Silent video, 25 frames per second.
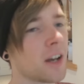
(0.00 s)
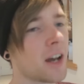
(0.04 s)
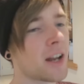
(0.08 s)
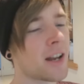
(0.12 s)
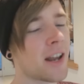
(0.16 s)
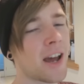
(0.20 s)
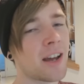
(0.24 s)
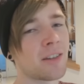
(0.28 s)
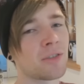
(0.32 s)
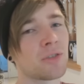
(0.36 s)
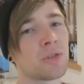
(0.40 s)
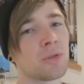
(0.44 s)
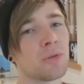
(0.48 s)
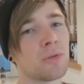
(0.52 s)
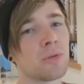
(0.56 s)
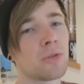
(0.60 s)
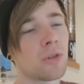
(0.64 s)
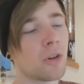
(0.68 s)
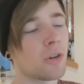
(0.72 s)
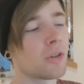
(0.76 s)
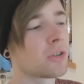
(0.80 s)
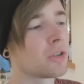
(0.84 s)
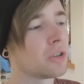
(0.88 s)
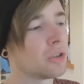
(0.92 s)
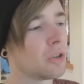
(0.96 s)
an actual
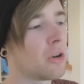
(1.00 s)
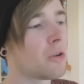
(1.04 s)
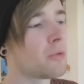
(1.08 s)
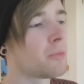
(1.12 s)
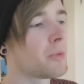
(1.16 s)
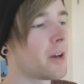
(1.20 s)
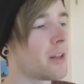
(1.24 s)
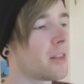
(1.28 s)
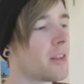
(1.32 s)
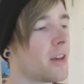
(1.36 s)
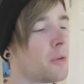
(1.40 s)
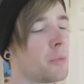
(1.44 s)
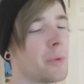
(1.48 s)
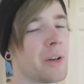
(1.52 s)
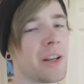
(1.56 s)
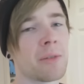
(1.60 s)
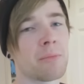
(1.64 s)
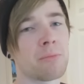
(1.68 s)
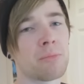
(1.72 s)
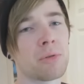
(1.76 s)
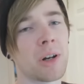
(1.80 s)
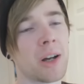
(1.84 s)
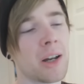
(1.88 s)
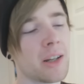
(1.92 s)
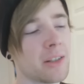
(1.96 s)
dog show where they're
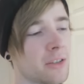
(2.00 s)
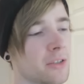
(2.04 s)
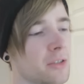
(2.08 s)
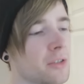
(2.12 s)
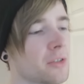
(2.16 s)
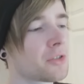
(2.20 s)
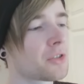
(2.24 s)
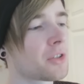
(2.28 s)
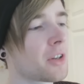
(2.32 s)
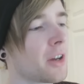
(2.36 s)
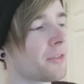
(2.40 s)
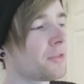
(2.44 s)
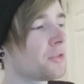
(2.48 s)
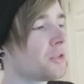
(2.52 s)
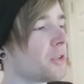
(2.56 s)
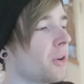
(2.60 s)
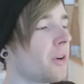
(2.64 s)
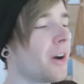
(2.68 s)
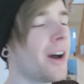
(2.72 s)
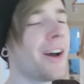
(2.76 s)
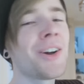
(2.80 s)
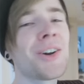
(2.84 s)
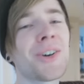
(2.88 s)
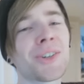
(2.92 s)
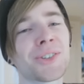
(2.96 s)
winning prizes and stuff,
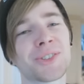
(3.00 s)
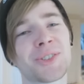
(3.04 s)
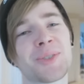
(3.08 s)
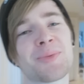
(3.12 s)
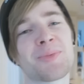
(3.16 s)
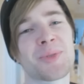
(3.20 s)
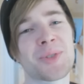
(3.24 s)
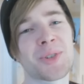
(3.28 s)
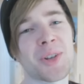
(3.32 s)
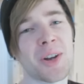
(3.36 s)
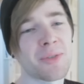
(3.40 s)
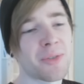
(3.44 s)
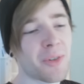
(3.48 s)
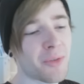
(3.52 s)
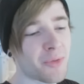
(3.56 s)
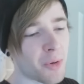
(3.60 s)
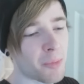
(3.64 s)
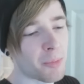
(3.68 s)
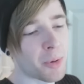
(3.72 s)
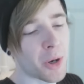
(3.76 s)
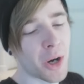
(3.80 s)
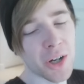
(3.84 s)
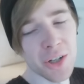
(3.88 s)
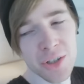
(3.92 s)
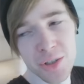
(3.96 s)
so I've got some stuff of
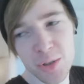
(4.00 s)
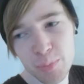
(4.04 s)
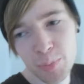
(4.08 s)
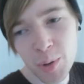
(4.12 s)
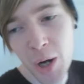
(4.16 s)
the pugs,